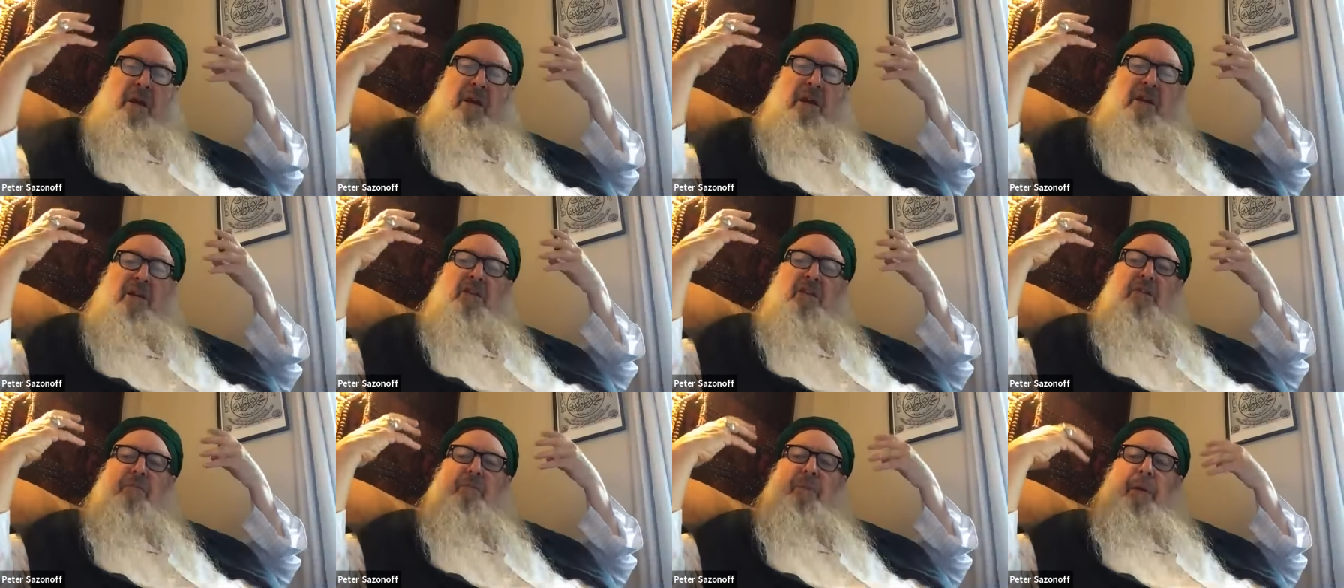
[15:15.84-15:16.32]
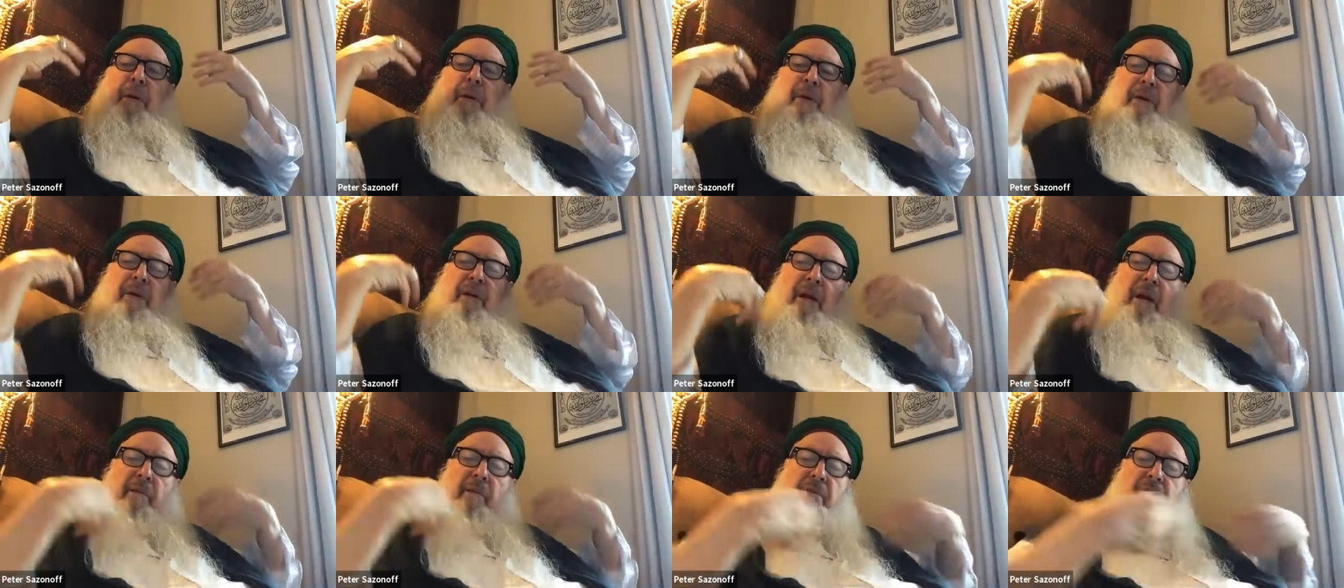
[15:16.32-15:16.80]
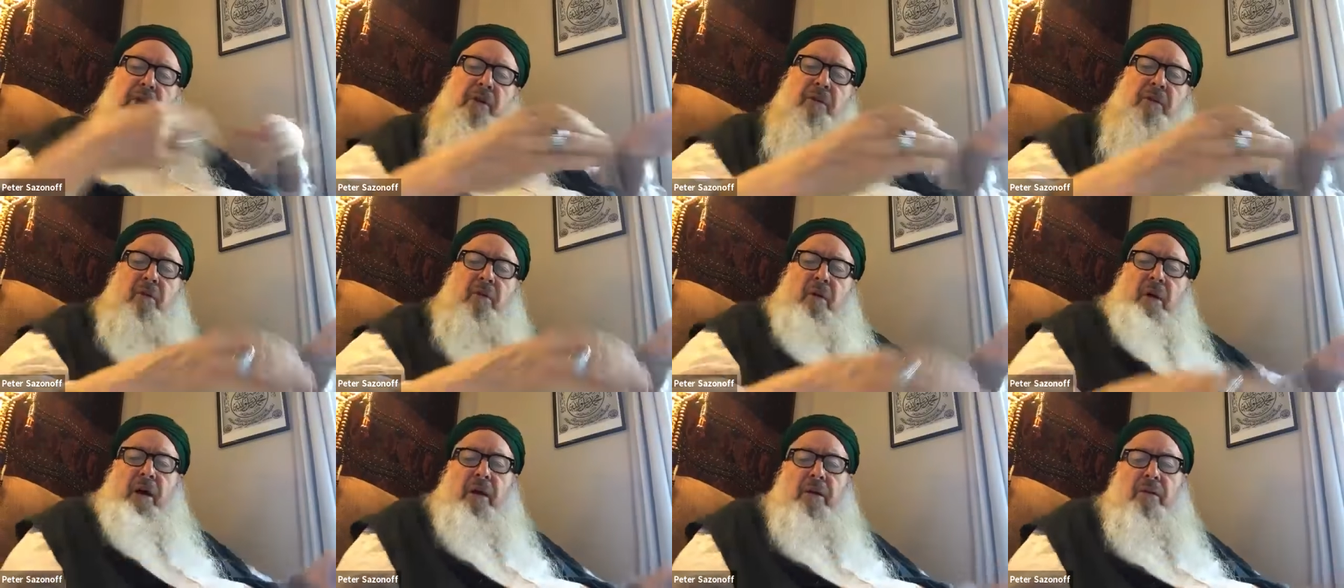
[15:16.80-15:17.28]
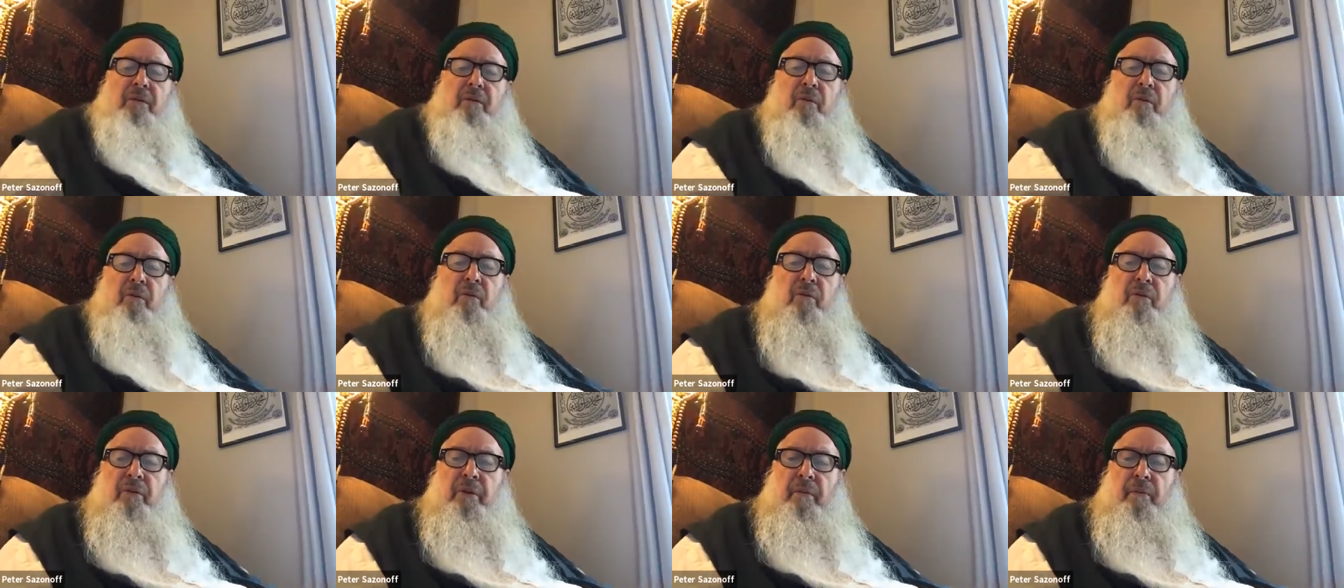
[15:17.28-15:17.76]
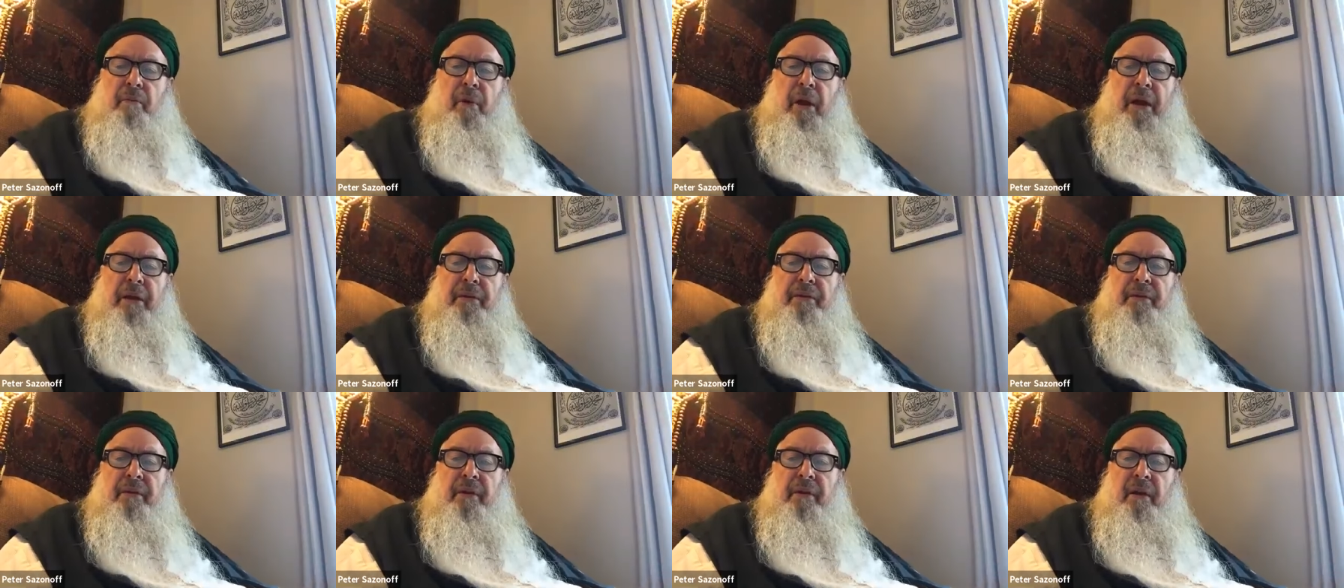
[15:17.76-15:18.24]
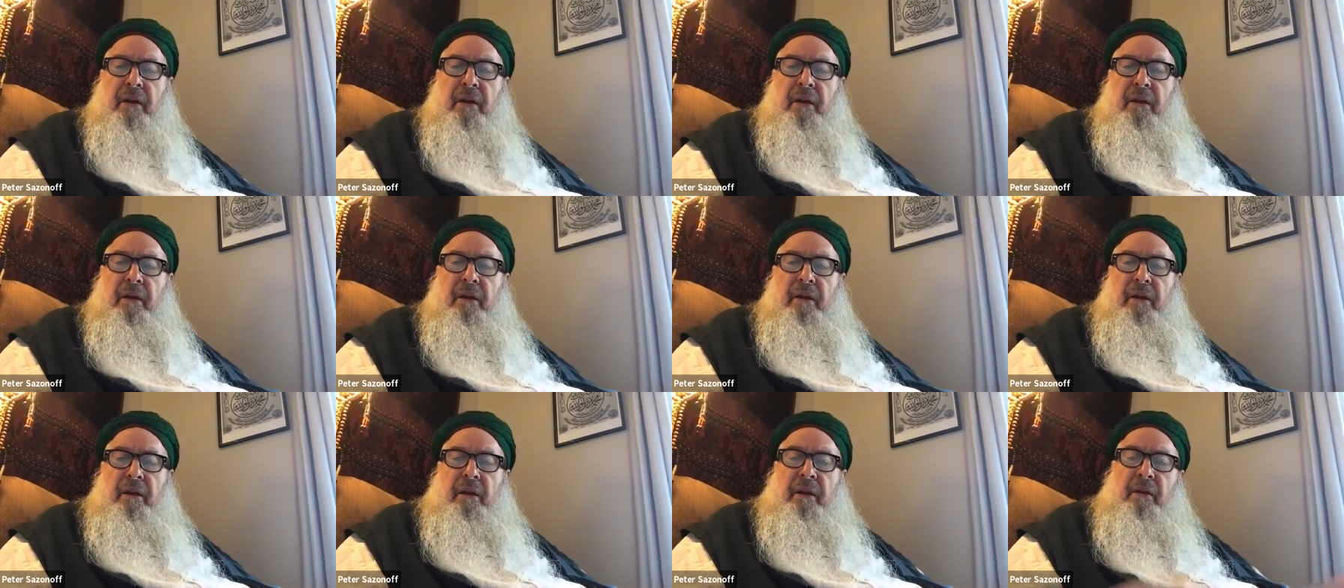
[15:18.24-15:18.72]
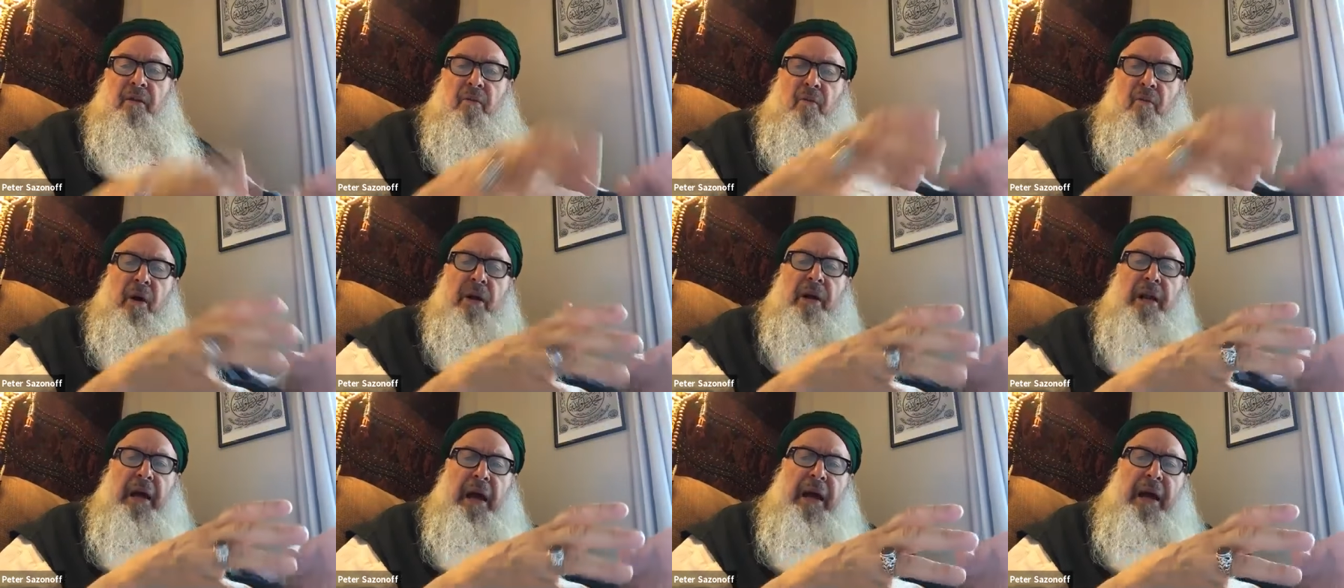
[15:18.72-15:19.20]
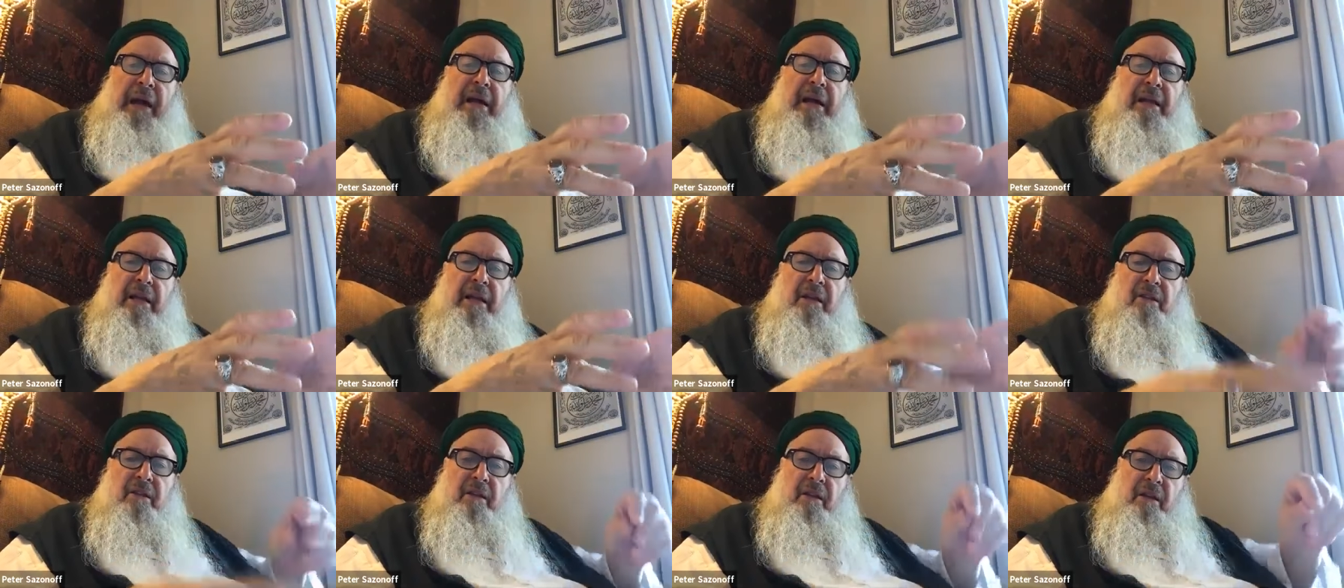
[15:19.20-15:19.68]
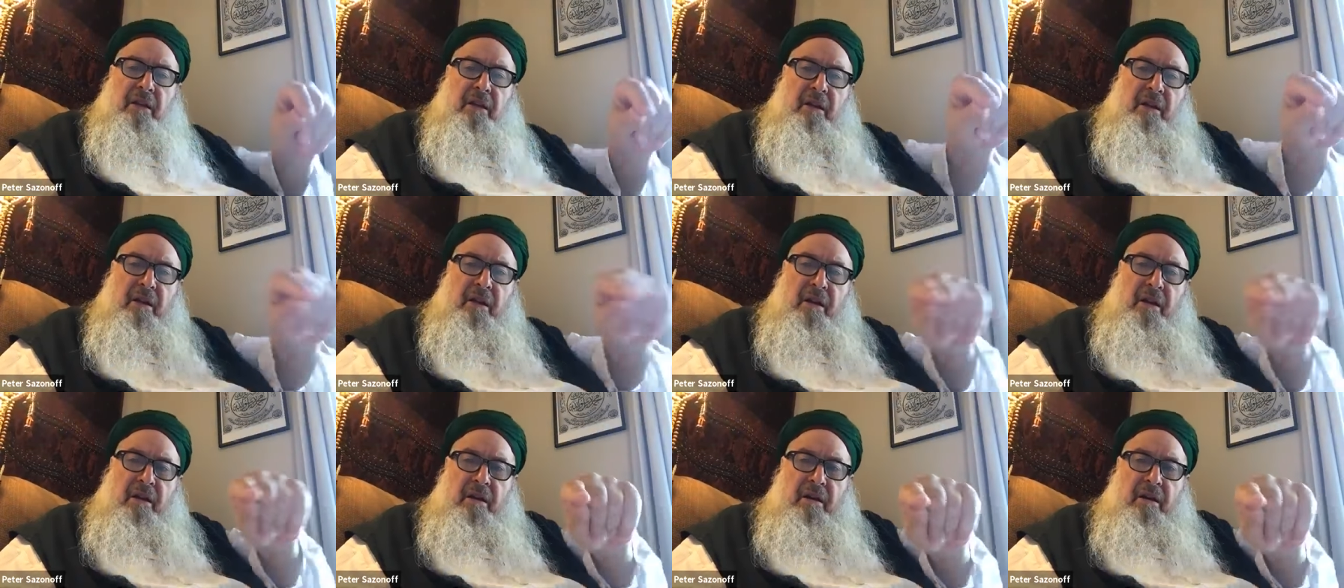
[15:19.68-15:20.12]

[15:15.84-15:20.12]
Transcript: his spirit comes into us through the breath in one ayat, it's the